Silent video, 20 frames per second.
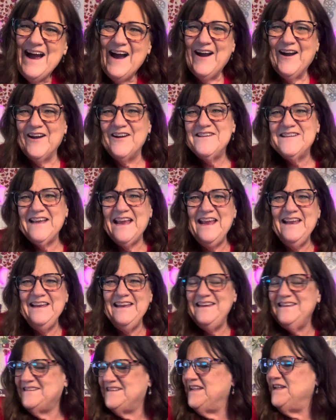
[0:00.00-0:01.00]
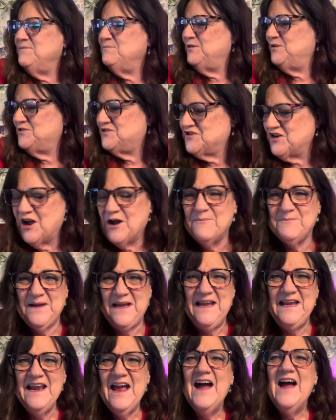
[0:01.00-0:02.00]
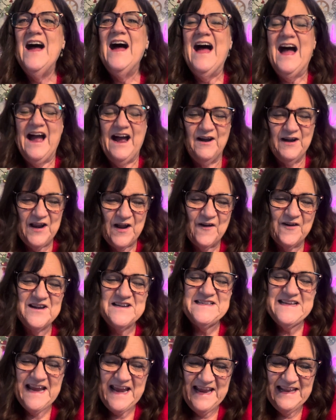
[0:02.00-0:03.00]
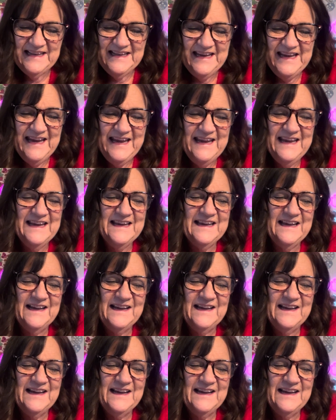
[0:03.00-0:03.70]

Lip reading: our daily Temu shopping, on our daily